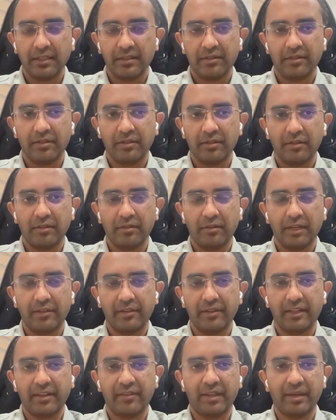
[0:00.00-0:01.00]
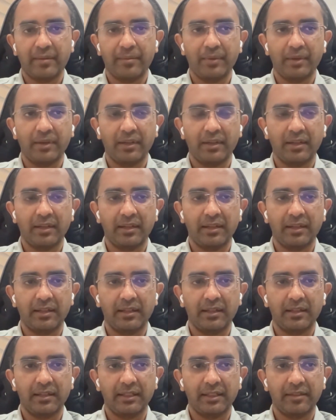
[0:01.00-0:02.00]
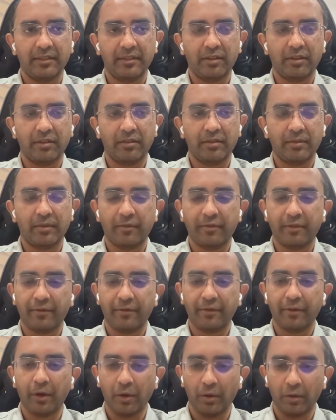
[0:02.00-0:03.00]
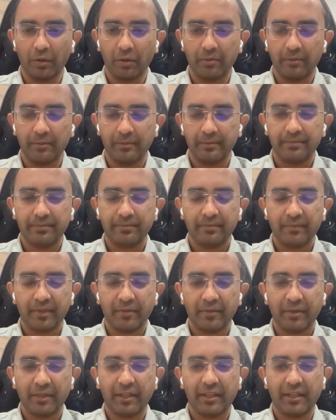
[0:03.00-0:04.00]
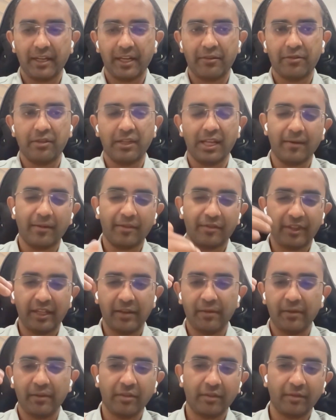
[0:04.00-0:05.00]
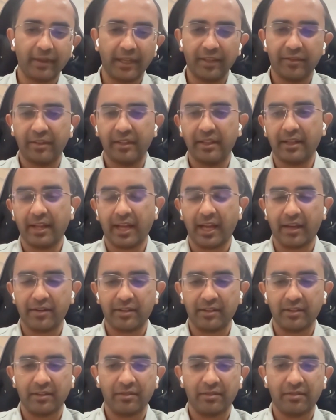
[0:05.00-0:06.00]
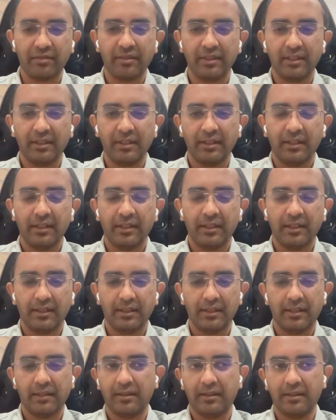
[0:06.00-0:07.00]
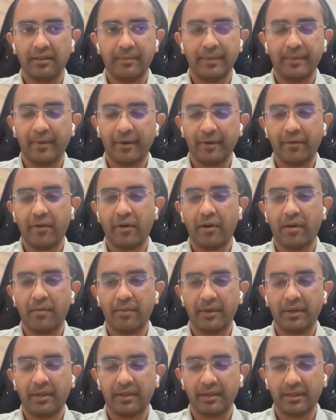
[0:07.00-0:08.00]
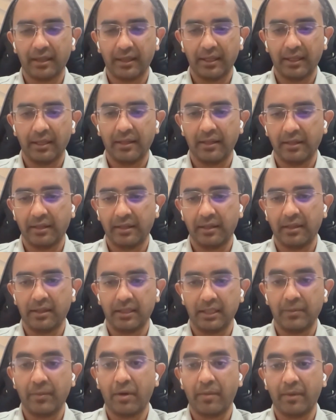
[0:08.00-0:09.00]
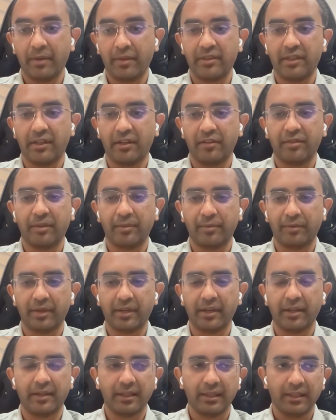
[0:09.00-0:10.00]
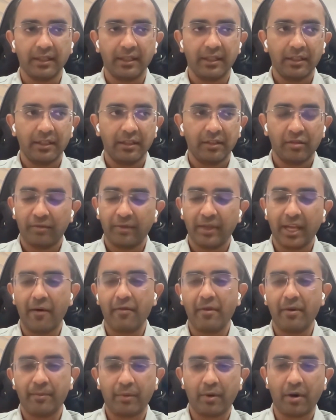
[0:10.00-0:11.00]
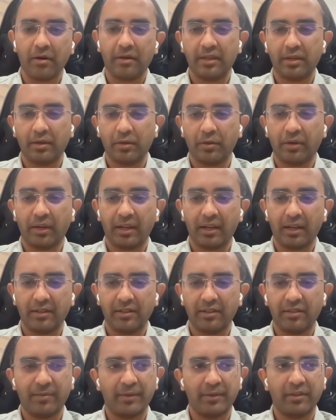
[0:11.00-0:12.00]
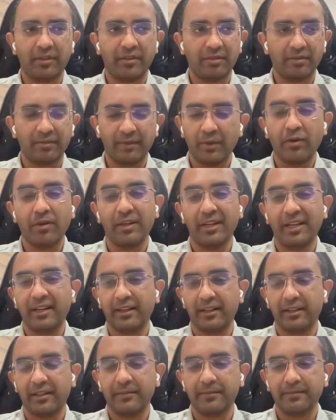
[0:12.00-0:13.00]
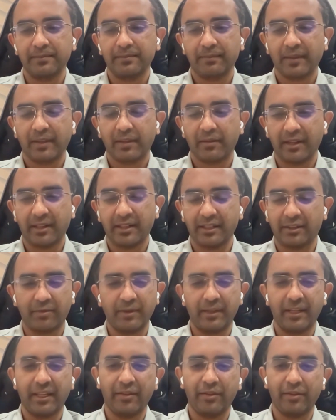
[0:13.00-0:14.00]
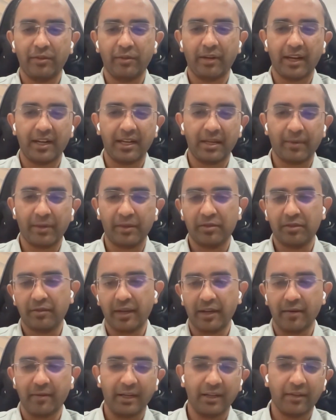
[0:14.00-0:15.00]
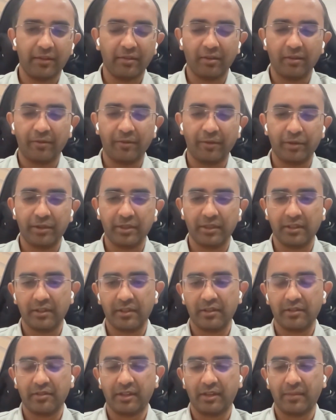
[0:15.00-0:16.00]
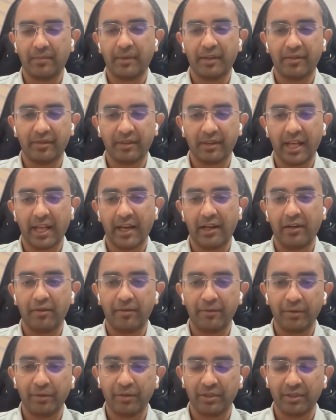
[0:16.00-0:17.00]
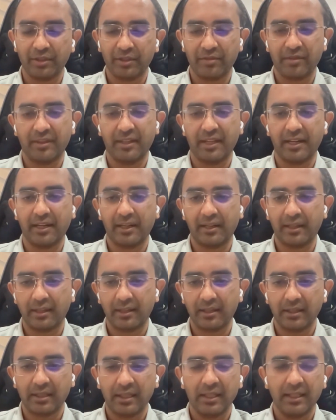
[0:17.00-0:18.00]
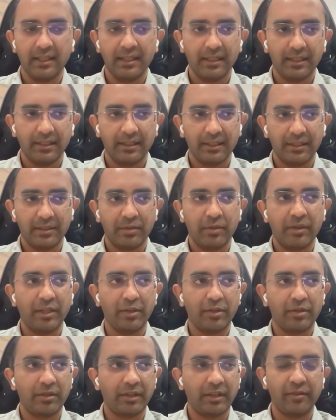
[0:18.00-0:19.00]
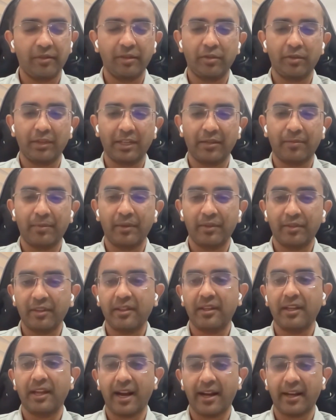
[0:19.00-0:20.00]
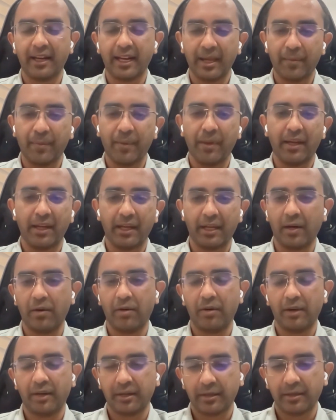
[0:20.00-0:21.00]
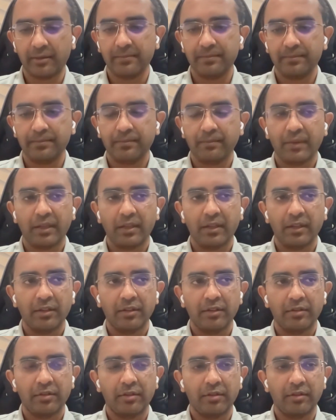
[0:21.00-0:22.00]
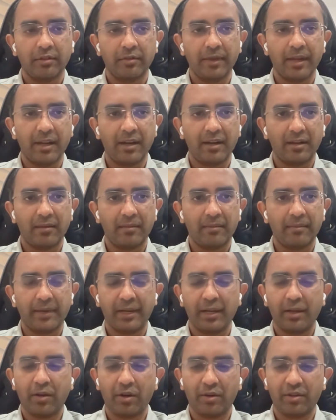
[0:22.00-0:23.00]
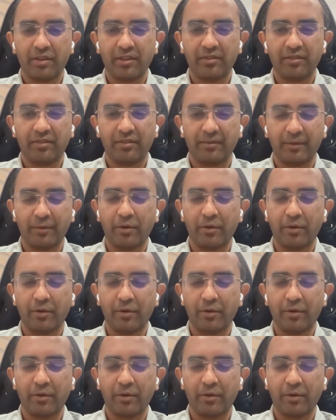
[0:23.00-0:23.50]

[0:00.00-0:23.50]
So as an example, there is a concept of a flow where you can actually have a sequence of async actions be performed in the MobX JavaScript side. So we haven't brought that over here just because we don't need it, right? It's very easy to write a bunch of awaits on futures or pass an array of futures and get it done. There's no reason to explicitly add an API around it. So we are pretty cautious.